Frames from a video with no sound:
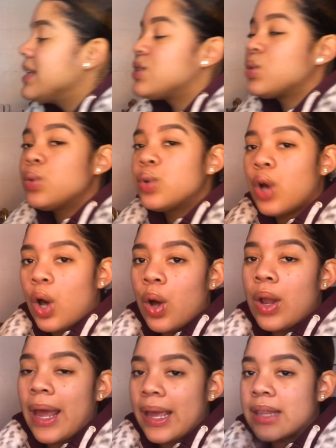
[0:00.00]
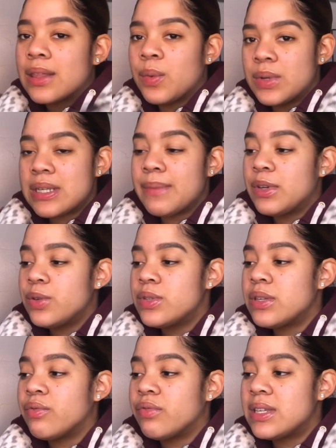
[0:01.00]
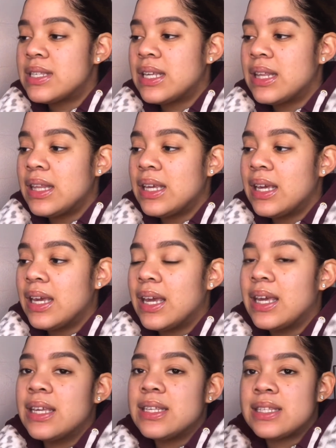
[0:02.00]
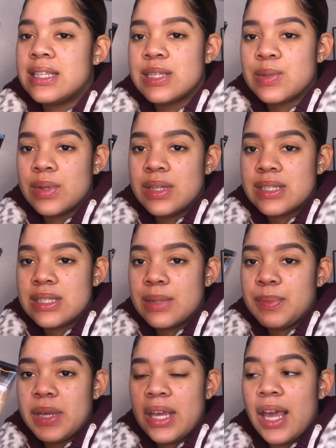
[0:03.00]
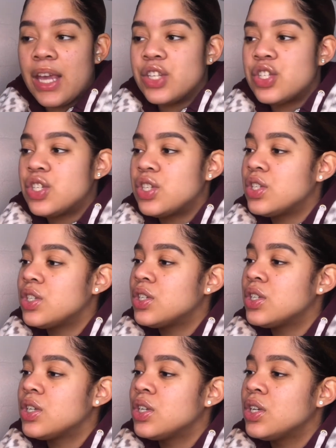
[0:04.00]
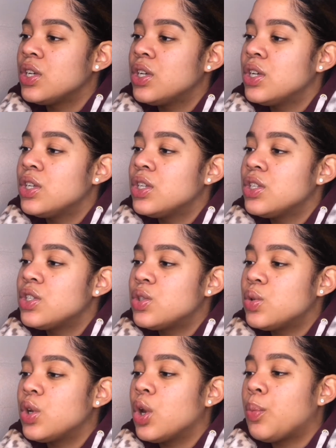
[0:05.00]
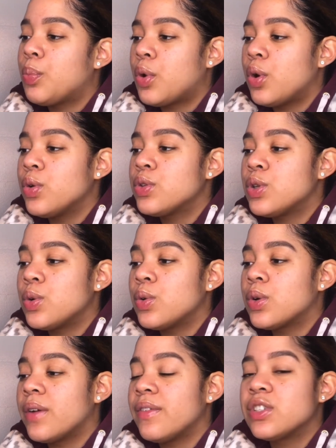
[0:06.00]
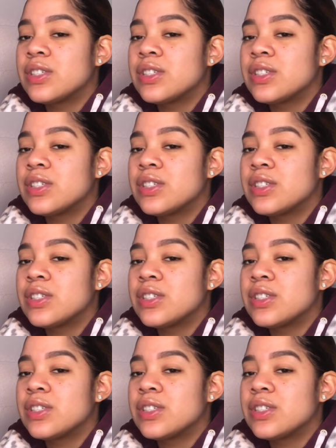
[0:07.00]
to-go, like the ones I've been using recently, is this one. This is the beige Studio Pro Total Coverage